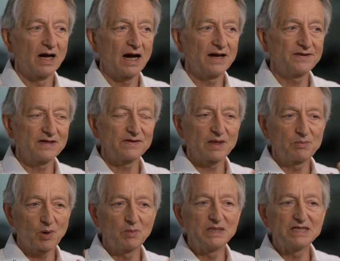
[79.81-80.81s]
I think they
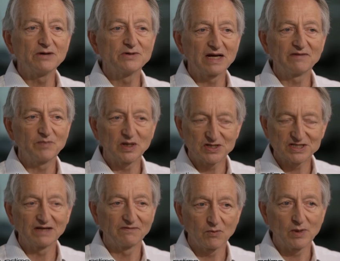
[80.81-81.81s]
probably don't have much
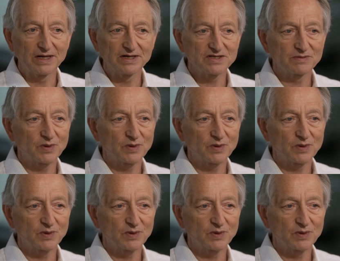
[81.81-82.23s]
self-awareness